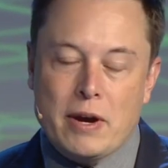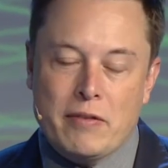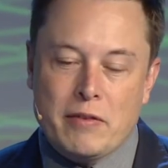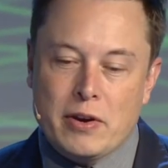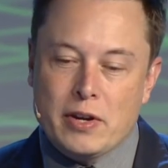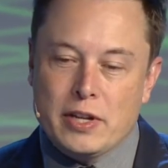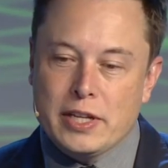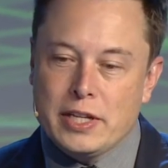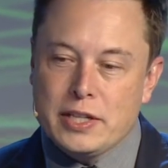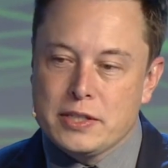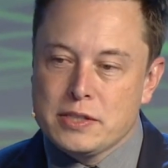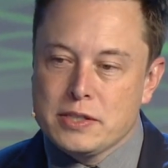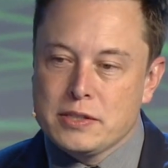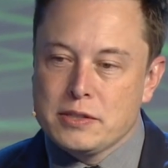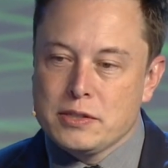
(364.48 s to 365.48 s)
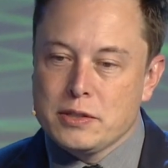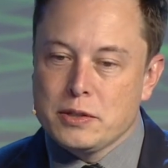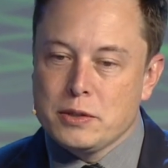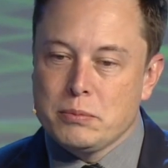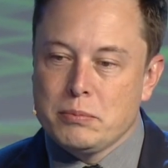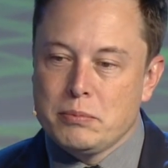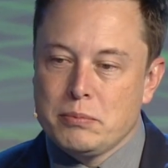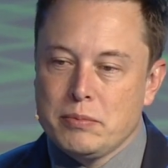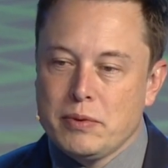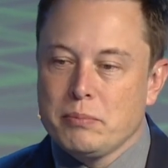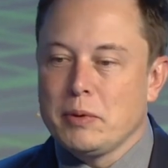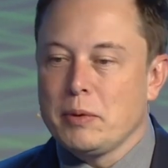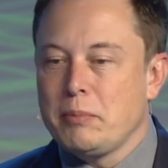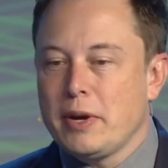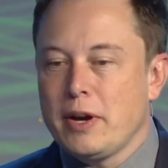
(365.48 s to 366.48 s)
primarily to
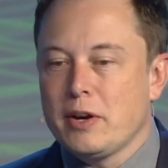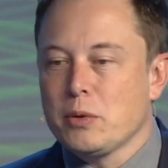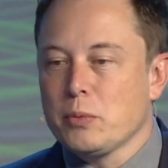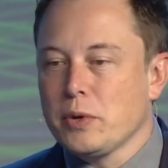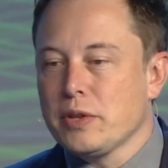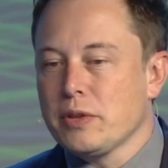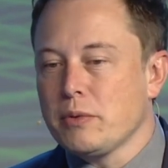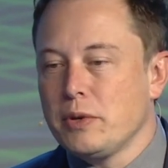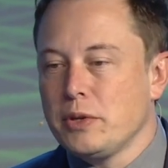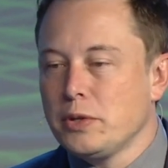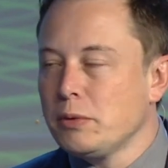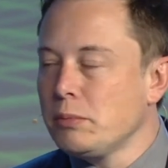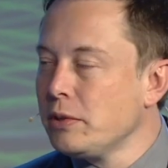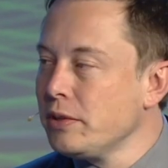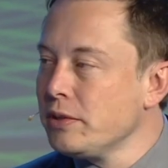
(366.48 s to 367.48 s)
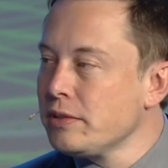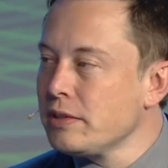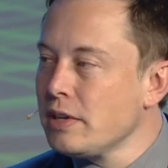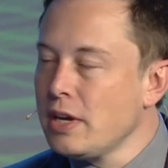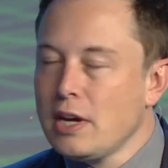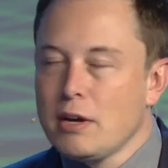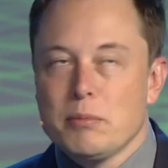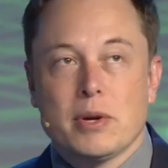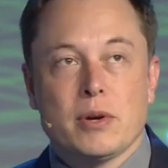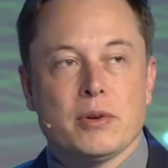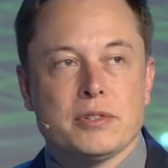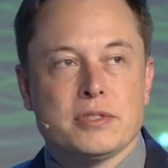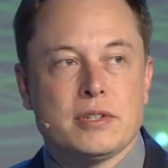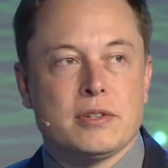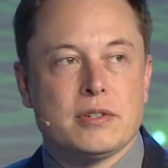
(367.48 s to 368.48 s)
be paired with renewables, but
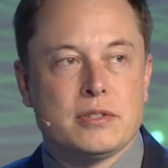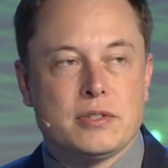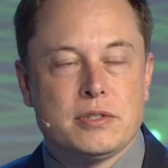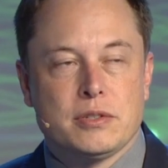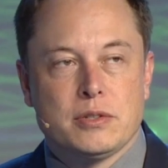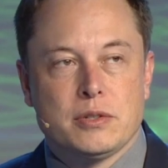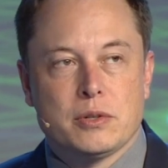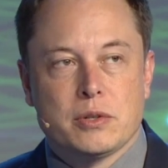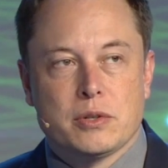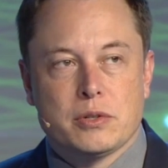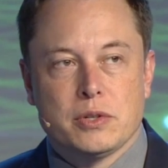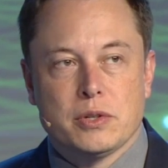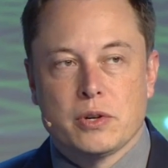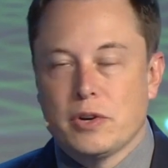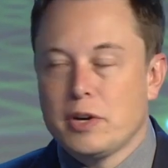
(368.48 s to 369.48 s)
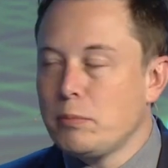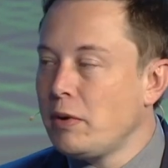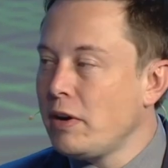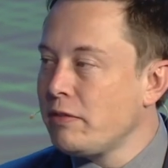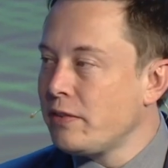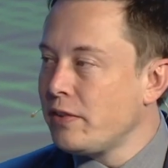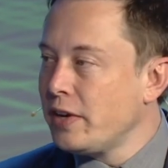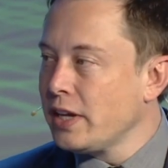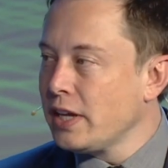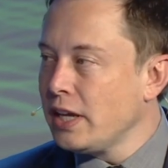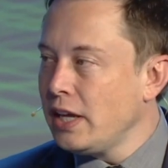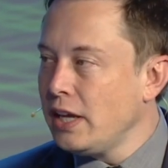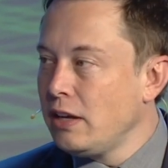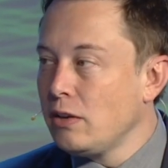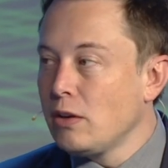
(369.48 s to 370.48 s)
also to do grid
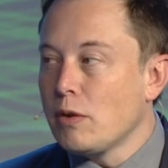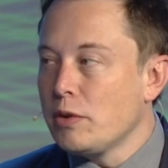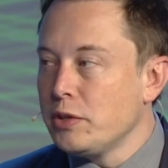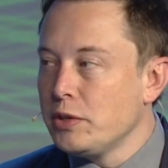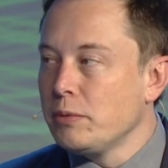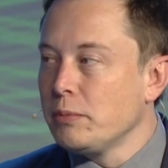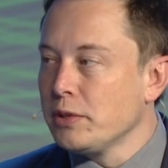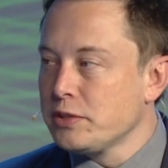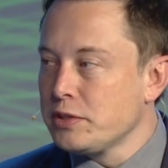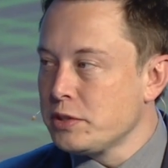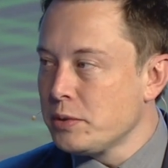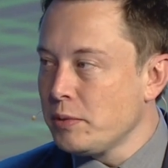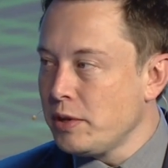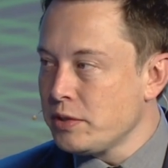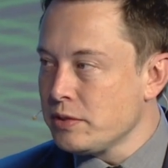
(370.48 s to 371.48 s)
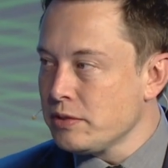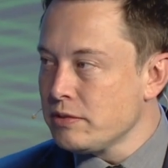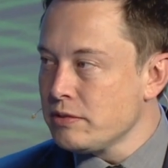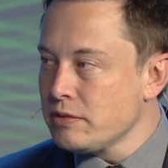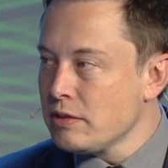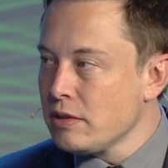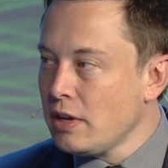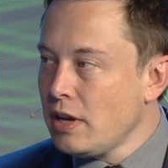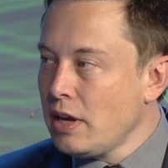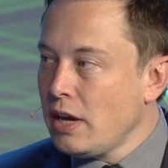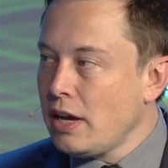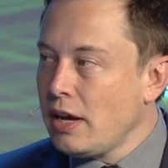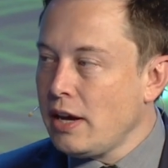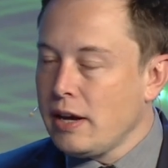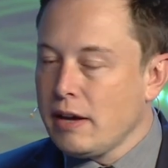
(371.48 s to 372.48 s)
buffering in non-renewable situations.
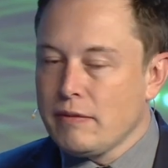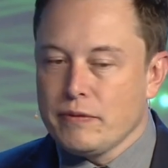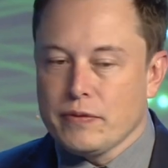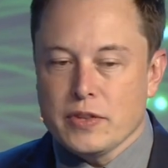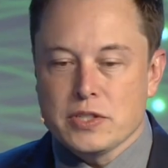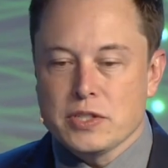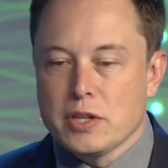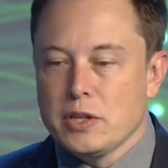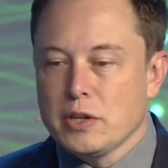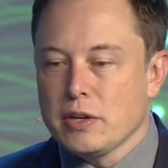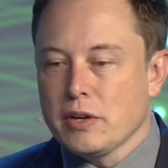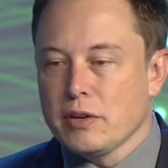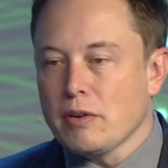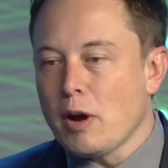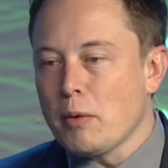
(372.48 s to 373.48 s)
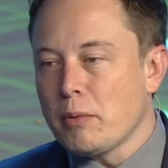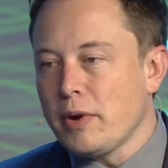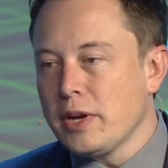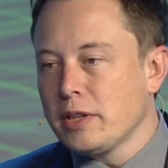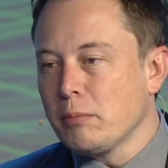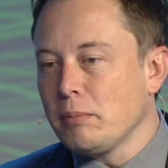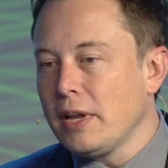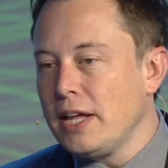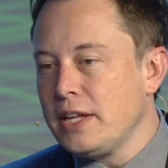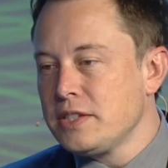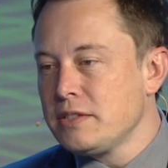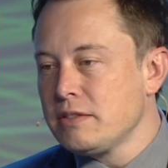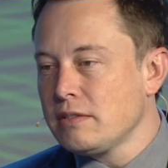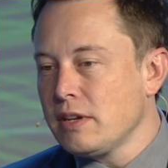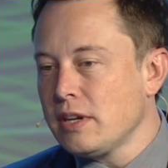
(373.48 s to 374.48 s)
So that you can operate the
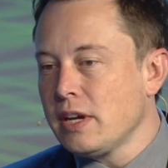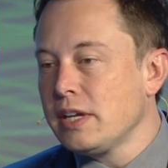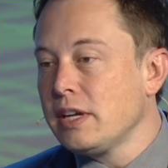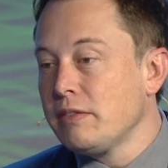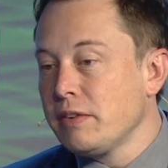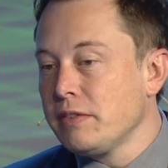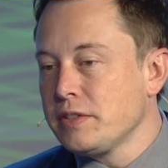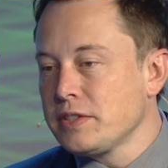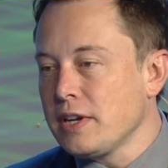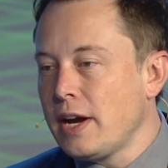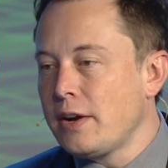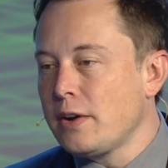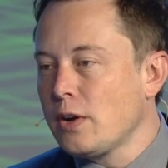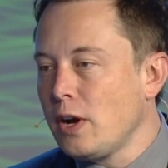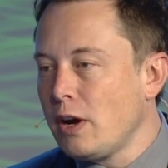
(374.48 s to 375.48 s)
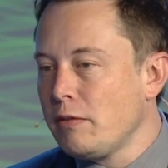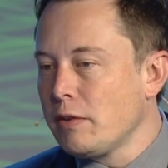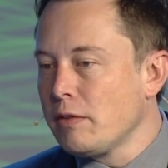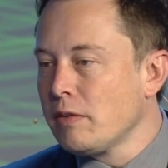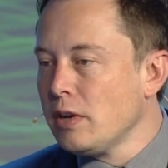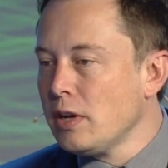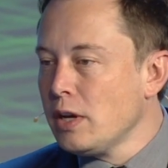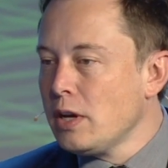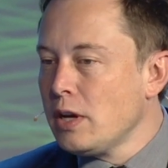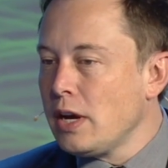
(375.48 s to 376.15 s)
plants, even if it's a hydrocarbon